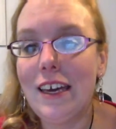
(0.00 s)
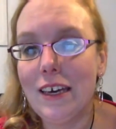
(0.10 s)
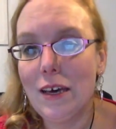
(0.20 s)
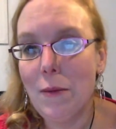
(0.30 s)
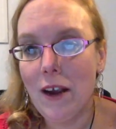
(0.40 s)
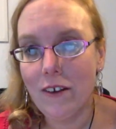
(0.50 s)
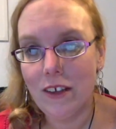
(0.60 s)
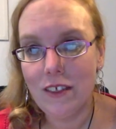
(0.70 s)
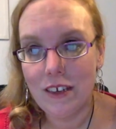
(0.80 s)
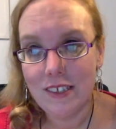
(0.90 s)

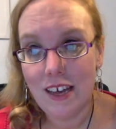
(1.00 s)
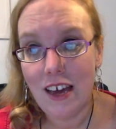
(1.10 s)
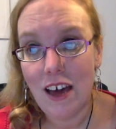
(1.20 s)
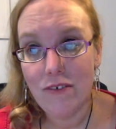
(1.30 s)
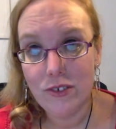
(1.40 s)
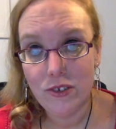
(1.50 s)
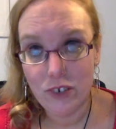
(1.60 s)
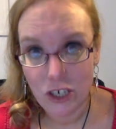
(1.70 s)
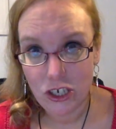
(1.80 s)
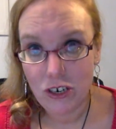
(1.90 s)
apparently thinks that I have
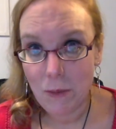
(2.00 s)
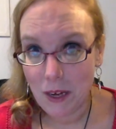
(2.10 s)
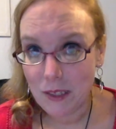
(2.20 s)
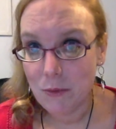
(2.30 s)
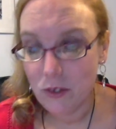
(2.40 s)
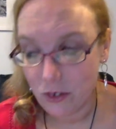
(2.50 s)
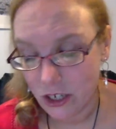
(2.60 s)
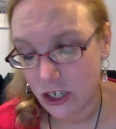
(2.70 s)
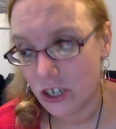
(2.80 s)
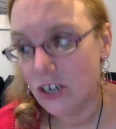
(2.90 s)
a possible
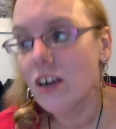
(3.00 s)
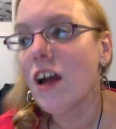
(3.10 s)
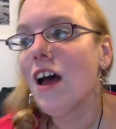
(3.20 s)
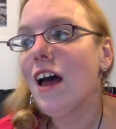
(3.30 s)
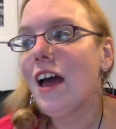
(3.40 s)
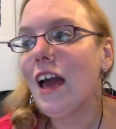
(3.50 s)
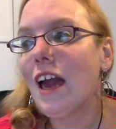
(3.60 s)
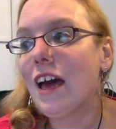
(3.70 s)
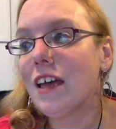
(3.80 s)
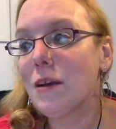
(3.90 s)
stricture.
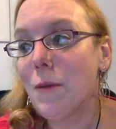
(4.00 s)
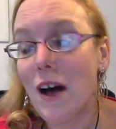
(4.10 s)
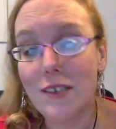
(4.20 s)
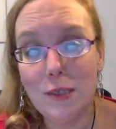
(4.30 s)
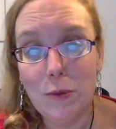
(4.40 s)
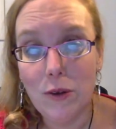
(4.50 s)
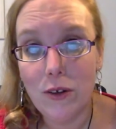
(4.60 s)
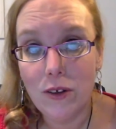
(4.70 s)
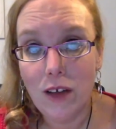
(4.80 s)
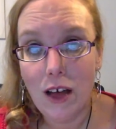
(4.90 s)
And a
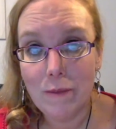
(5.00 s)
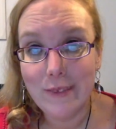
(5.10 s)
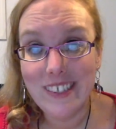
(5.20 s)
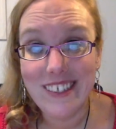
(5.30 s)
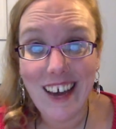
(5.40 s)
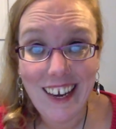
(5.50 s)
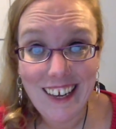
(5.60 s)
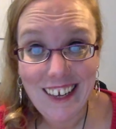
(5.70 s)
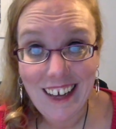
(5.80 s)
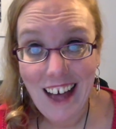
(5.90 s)
possible
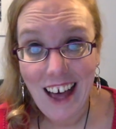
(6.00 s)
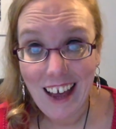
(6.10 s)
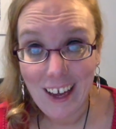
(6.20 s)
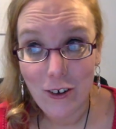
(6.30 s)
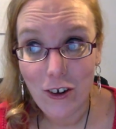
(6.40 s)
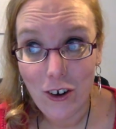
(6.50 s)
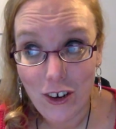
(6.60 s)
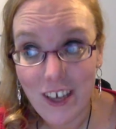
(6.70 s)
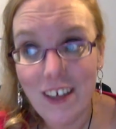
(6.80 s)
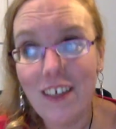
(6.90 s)
sliding hiatal
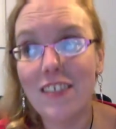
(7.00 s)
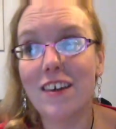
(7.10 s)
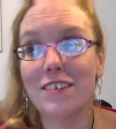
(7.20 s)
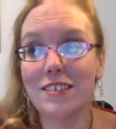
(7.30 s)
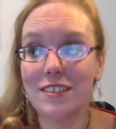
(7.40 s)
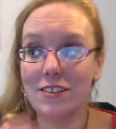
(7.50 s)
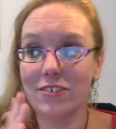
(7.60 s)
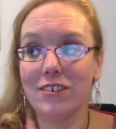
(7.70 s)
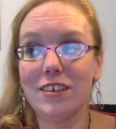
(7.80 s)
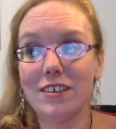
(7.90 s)
hernia that is
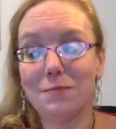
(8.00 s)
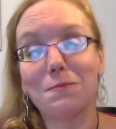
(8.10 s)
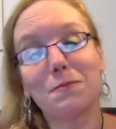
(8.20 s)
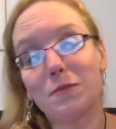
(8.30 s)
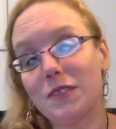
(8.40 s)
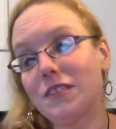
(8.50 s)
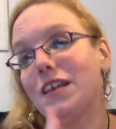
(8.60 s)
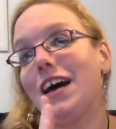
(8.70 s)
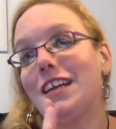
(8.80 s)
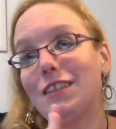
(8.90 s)
literally
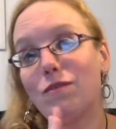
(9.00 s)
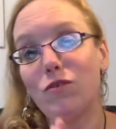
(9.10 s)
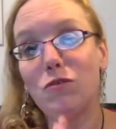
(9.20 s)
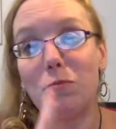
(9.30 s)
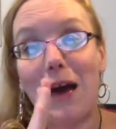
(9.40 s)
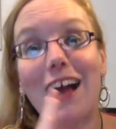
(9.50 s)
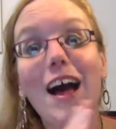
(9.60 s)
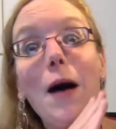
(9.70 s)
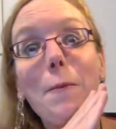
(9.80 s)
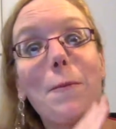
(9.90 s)
sliding the food back
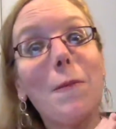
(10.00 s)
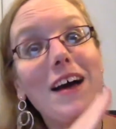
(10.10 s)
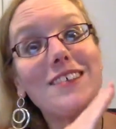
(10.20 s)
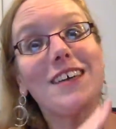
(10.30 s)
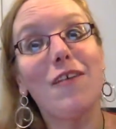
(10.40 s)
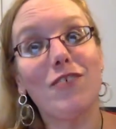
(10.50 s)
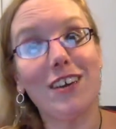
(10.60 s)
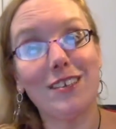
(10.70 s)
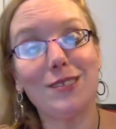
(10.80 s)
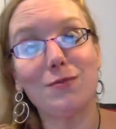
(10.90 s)
up my esophagus,